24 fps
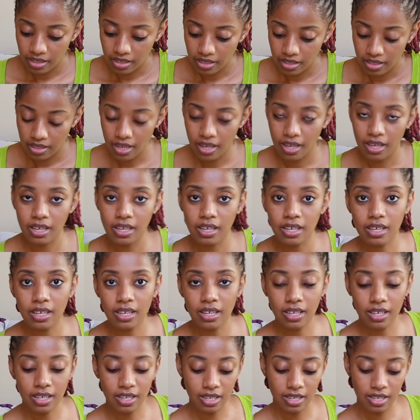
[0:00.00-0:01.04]
Like,
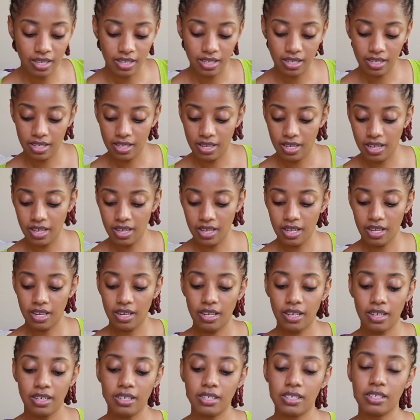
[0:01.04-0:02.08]

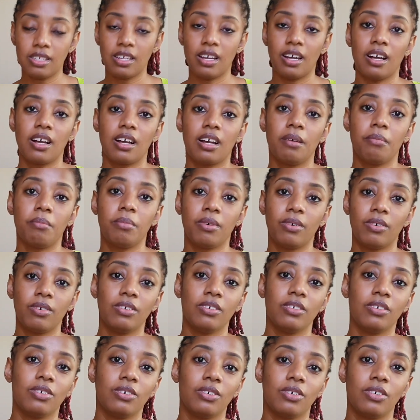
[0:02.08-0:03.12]
let us talk about
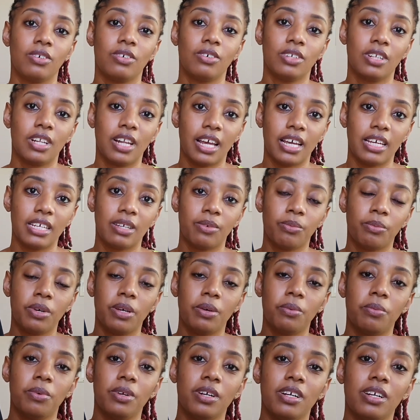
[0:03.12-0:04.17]
good light.
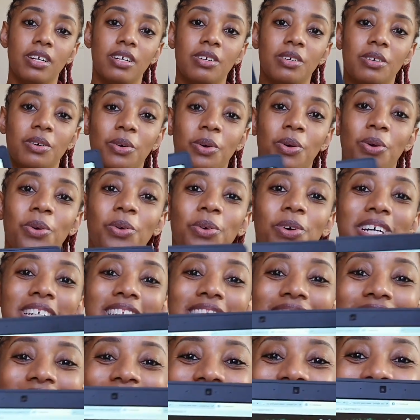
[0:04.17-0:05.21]
Where what
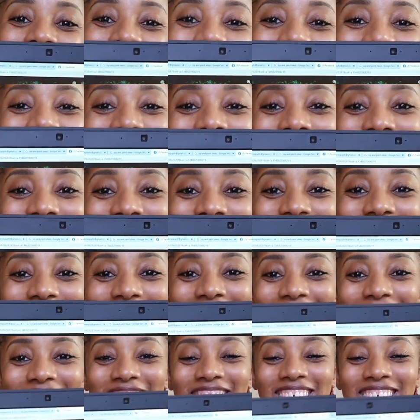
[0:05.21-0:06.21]
is going on here?